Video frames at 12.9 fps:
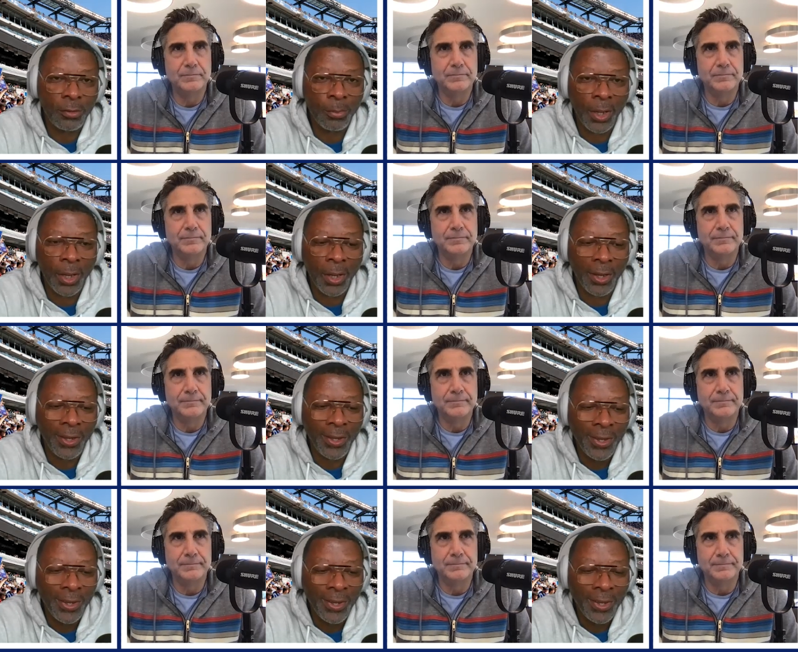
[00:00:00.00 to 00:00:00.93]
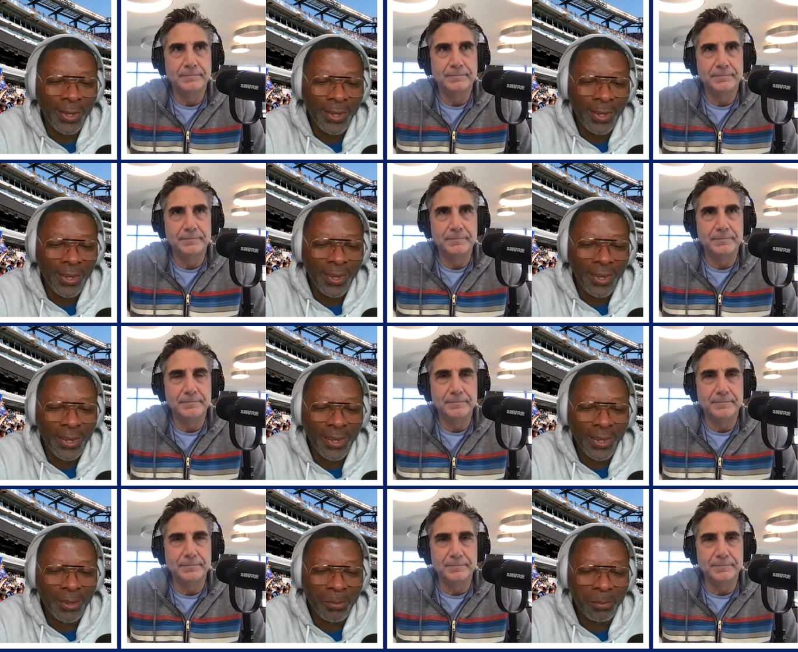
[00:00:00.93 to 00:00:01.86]
Speaker 1: my
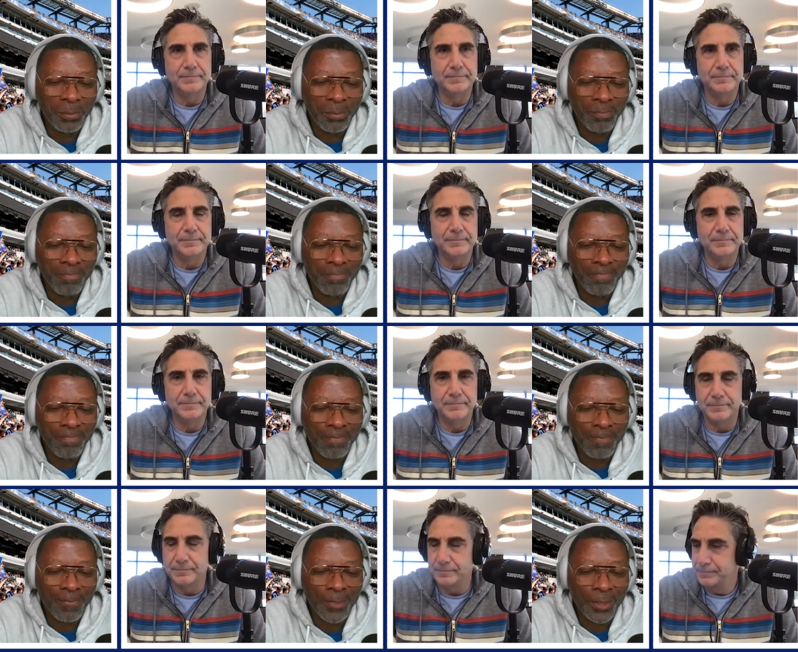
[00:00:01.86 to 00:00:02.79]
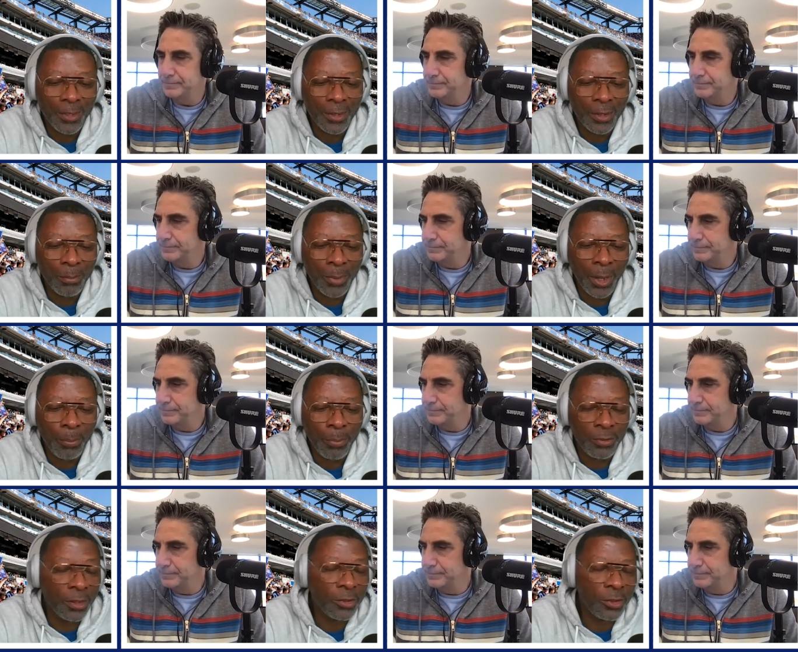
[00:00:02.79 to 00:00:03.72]
uh, my
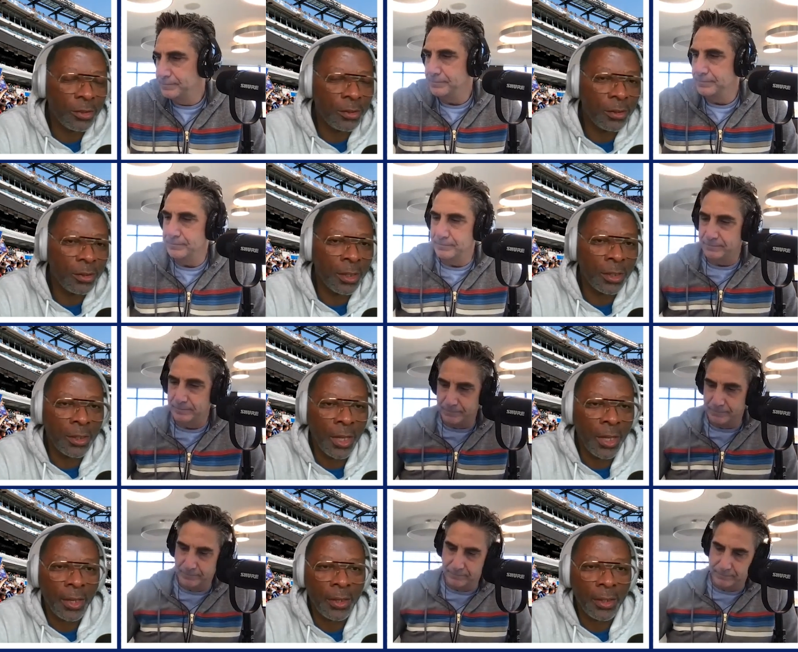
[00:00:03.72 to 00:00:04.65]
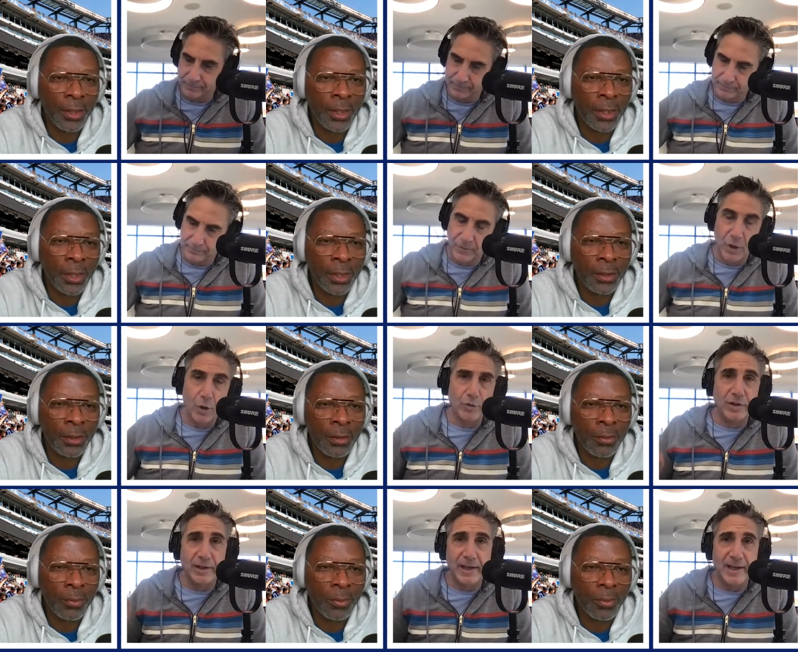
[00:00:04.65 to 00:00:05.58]
position on that. And no
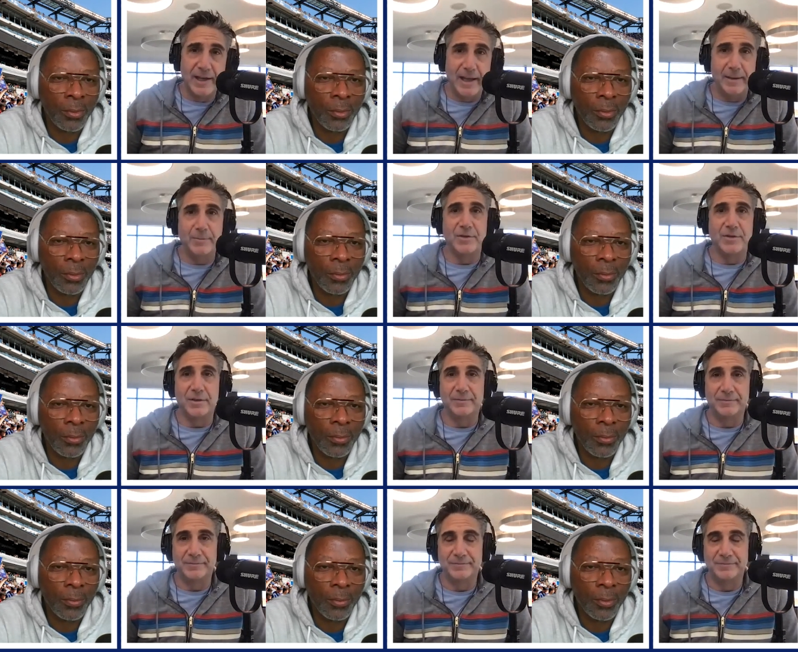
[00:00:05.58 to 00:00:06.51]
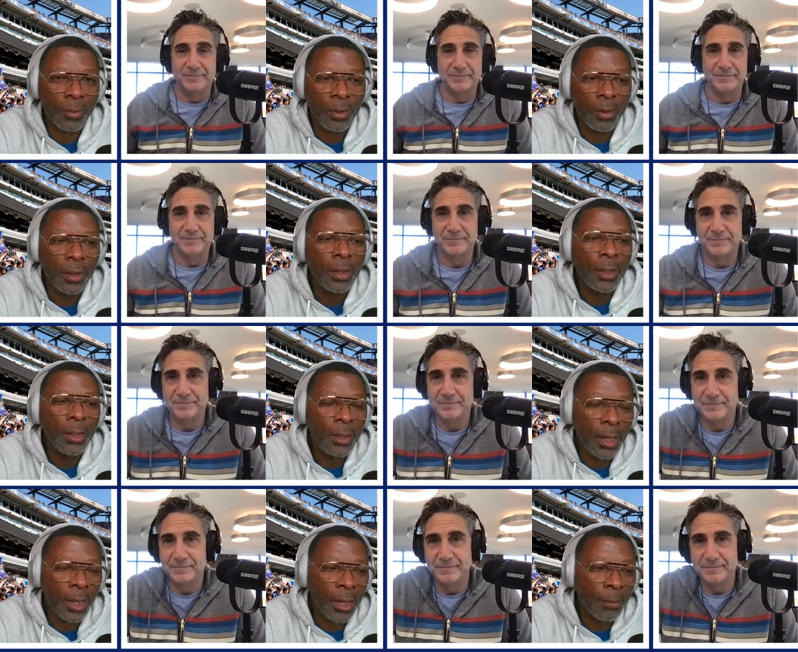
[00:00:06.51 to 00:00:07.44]
Speaker 2: delay games though.
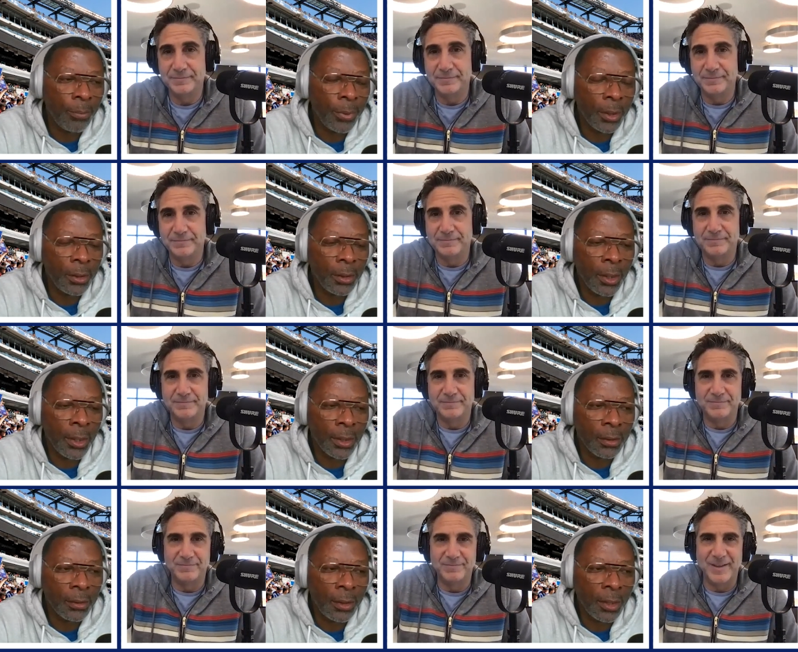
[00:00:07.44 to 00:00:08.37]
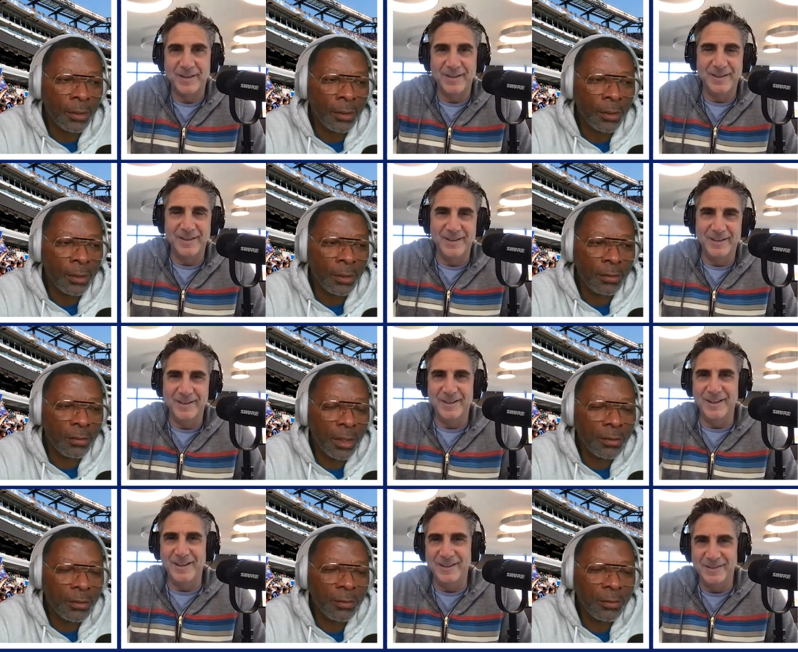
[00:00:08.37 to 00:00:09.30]
Speaker 1: Yeah, but like that's just
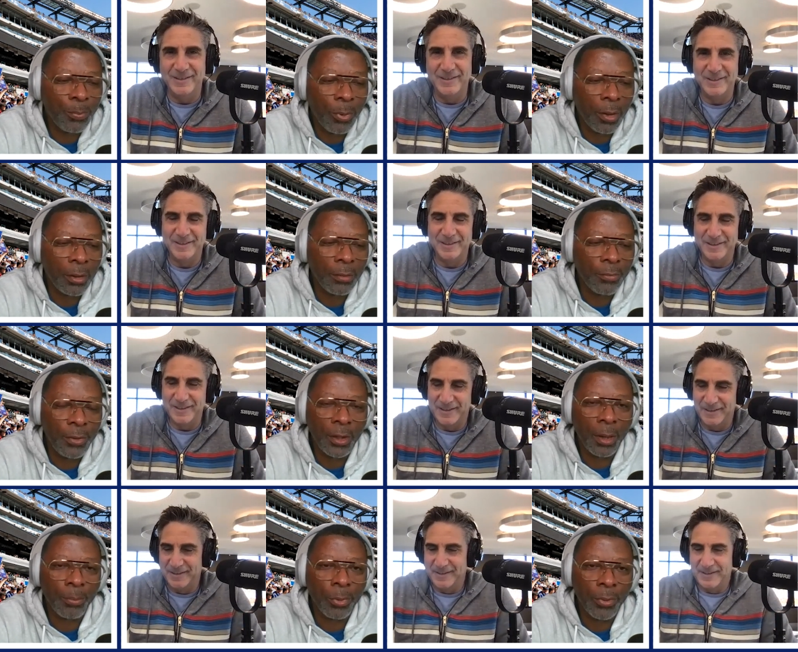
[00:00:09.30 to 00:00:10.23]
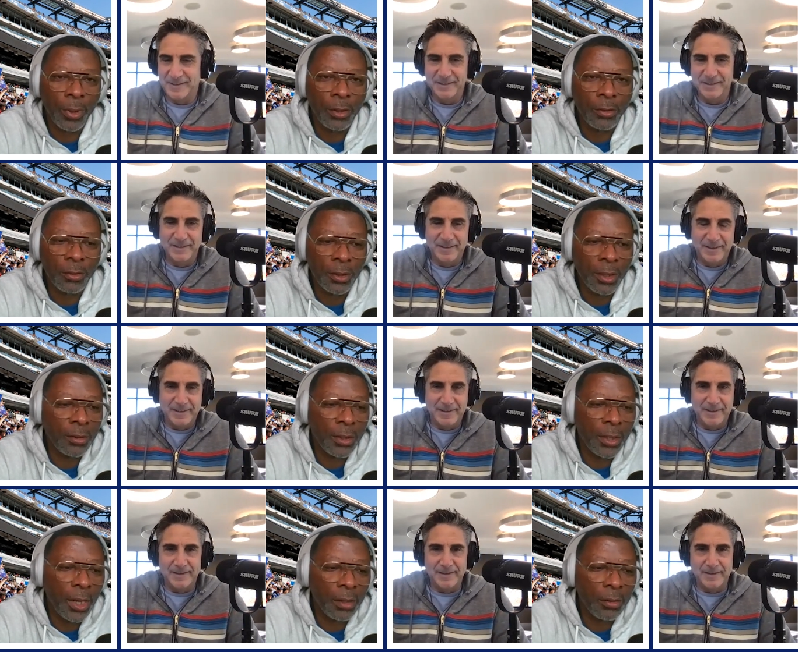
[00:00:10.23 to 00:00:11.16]
that's just part of the operation. They only
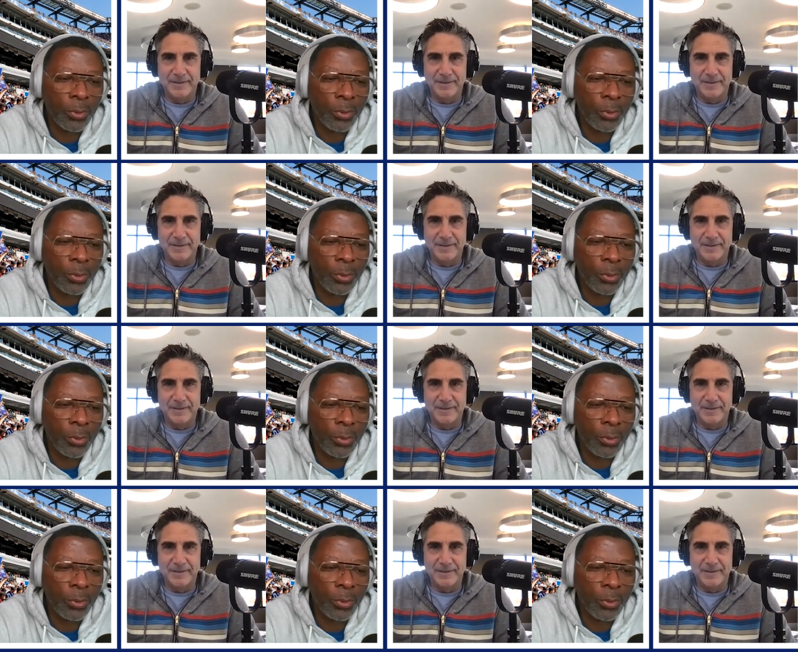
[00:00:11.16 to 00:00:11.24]
had